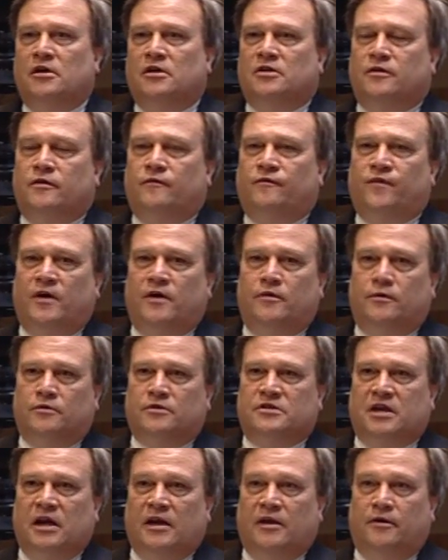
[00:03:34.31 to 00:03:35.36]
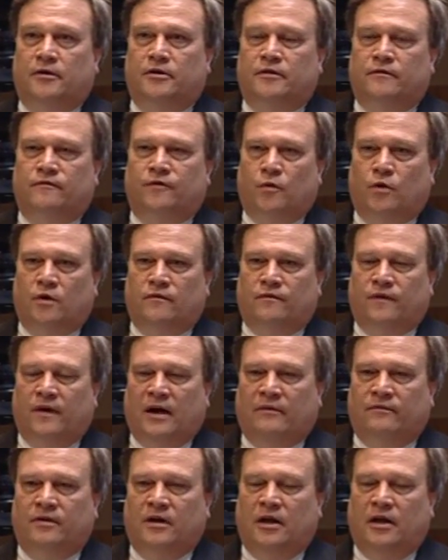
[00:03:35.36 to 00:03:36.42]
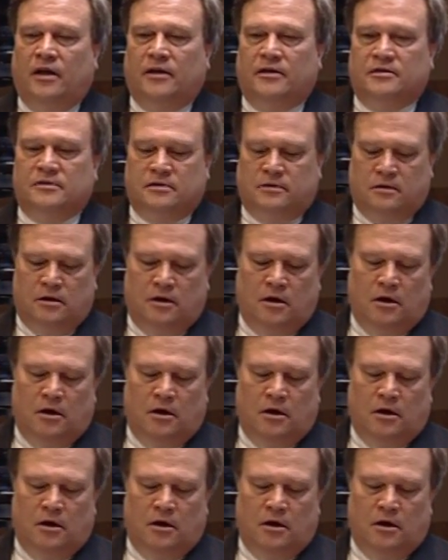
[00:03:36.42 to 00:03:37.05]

to the federal standard at 45 days.